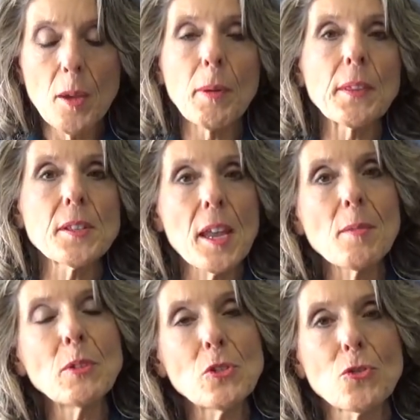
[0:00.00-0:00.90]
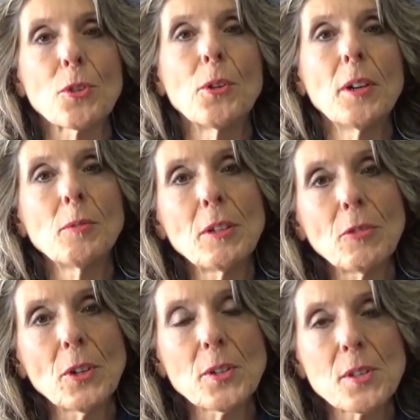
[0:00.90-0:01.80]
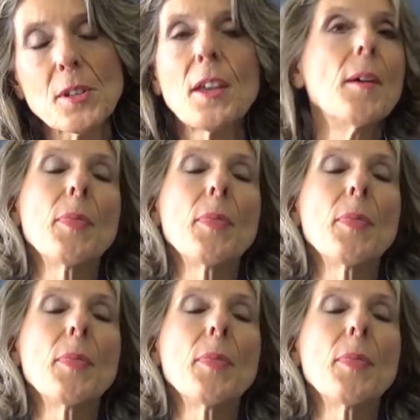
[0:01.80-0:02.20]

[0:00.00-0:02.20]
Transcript: But the same was true in reverse.